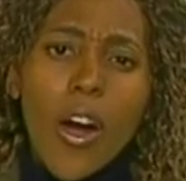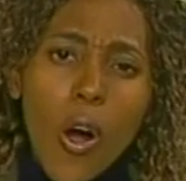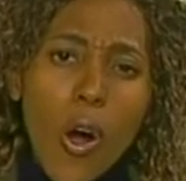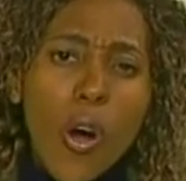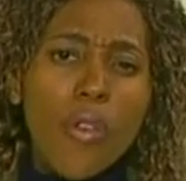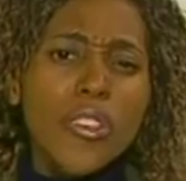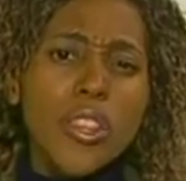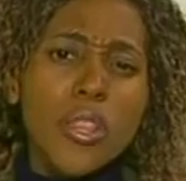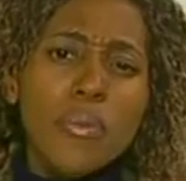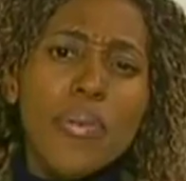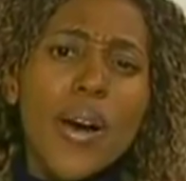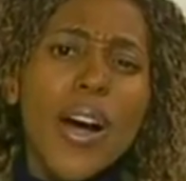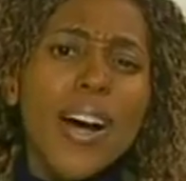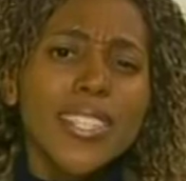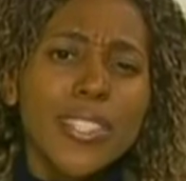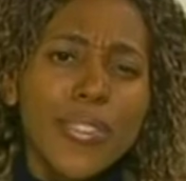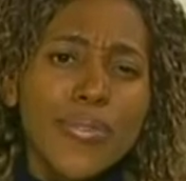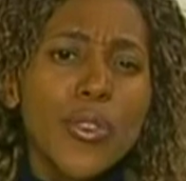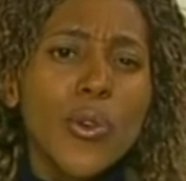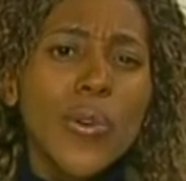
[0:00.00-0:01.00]
Over the
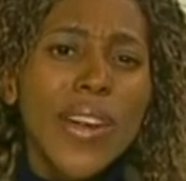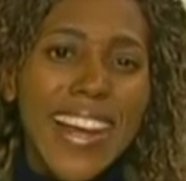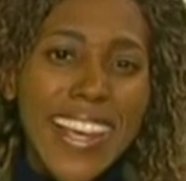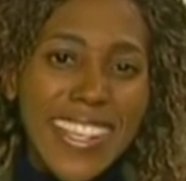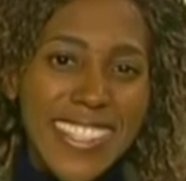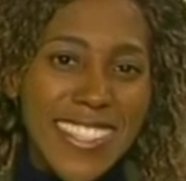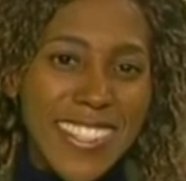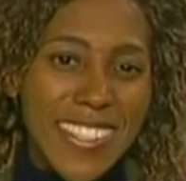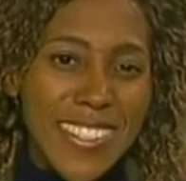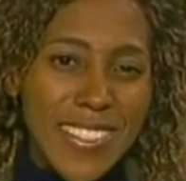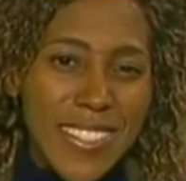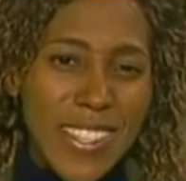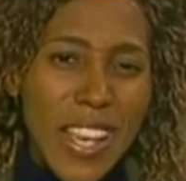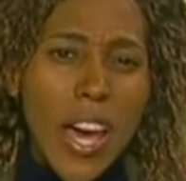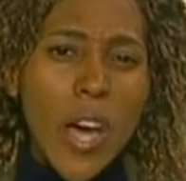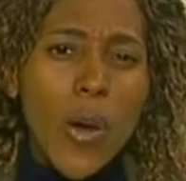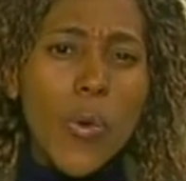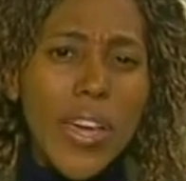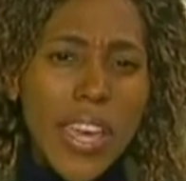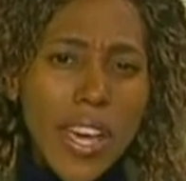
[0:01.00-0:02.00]
past few lessons,
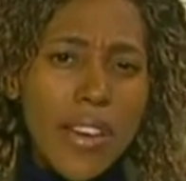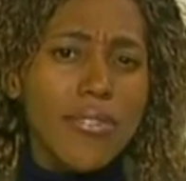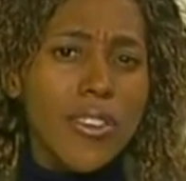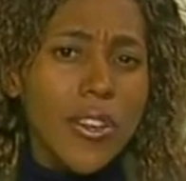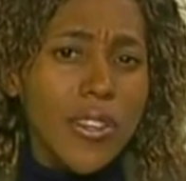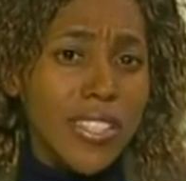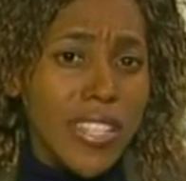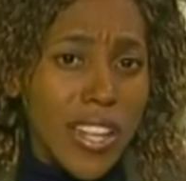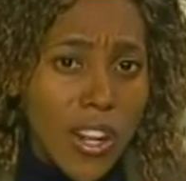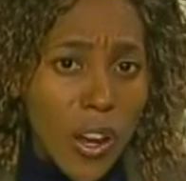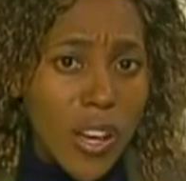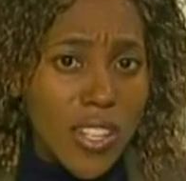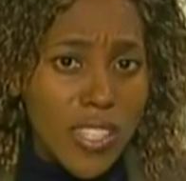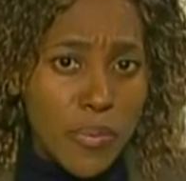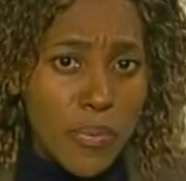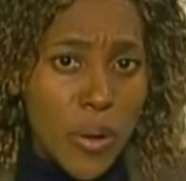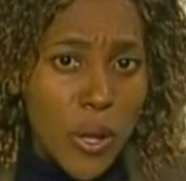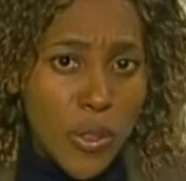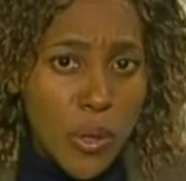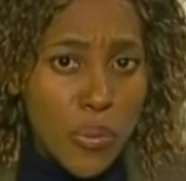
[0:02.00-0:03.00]
we have learnt a lot
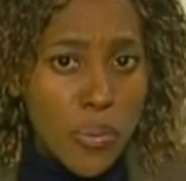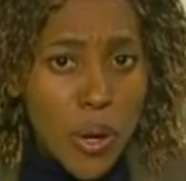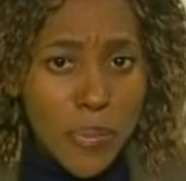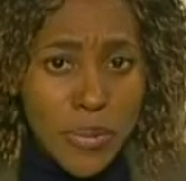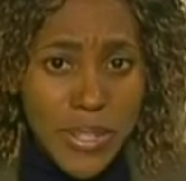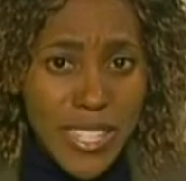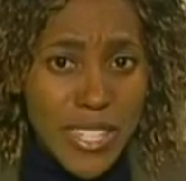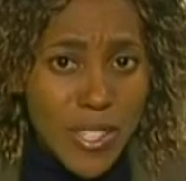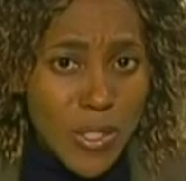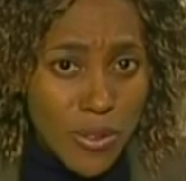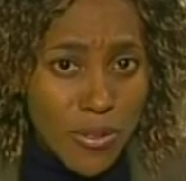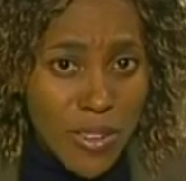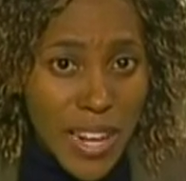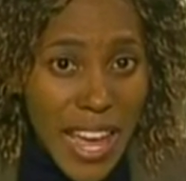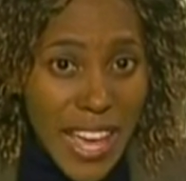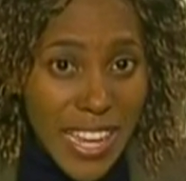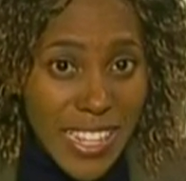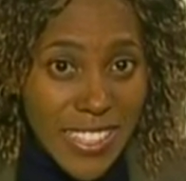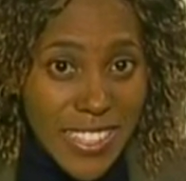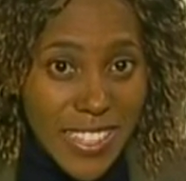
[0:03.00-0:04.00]
about the properties of
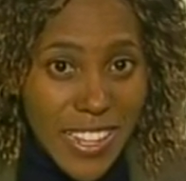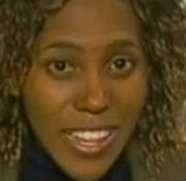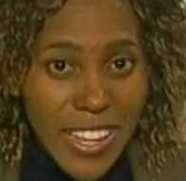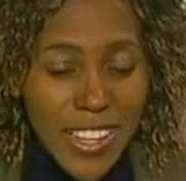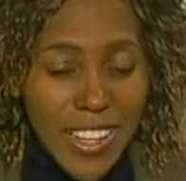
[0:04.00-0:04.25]
light.